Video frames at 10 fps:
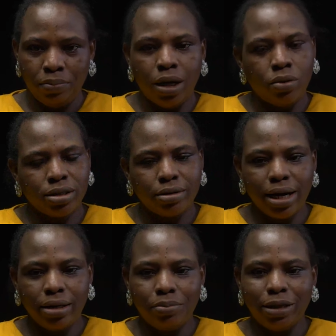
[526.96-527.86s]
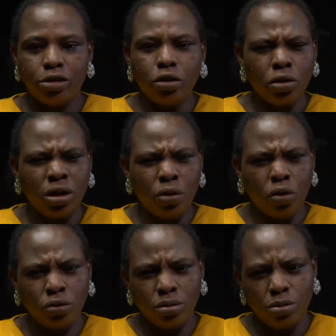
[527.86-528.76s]
Me, I was crying. My the doctor now
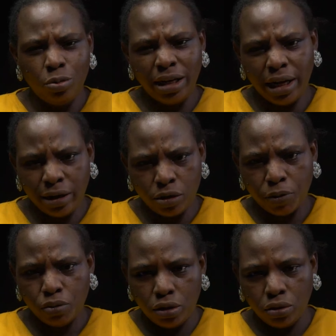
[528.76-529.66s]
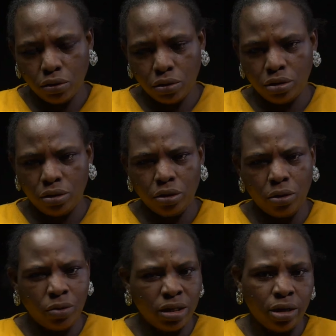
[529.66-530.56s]
called. When I now speak with the doctor, the
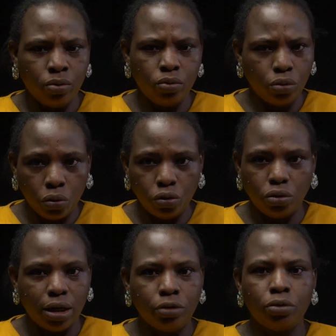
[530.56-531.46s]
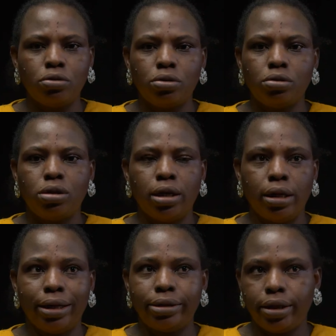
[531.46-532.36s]
doctor was like, who told you that you wanted to say
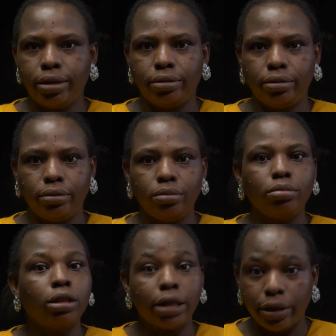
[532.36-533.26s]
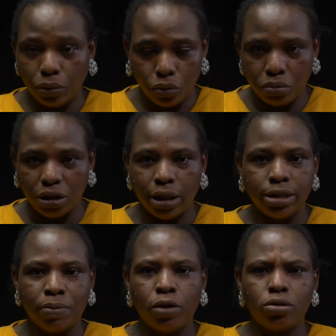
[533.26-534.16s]
it? I said, the shark told me that
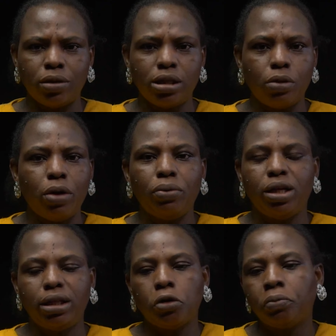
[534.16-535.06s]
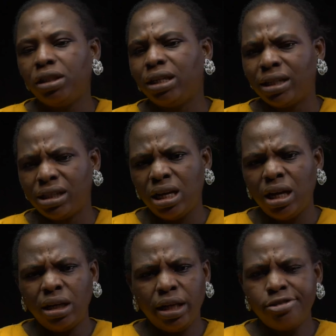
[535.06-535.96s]
is my husband. I said, why will he tell me that?
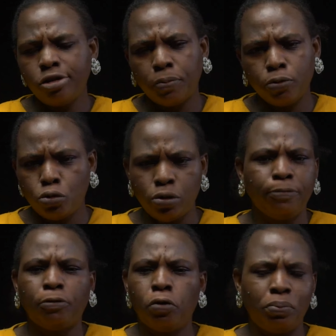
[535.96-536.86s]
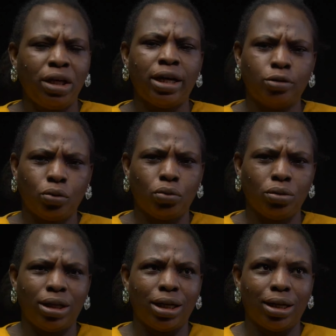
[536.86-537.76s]
That he's not supposed to inform me at
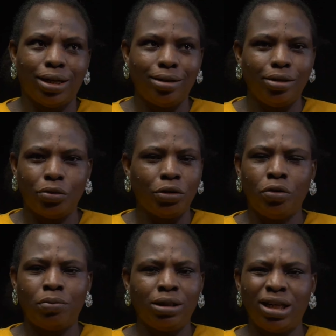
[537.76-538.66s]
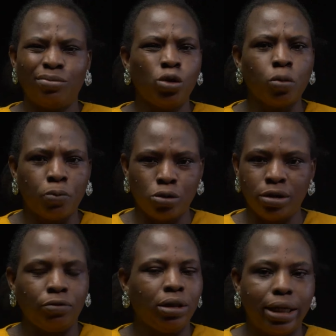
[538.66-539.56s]
all. That on a normal day, I'm not supposed
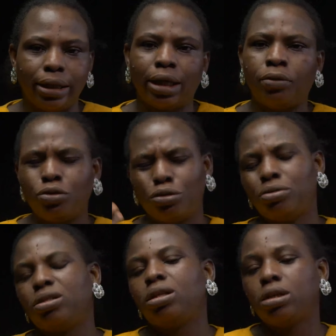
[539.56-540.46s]
to even hear that I want to do this.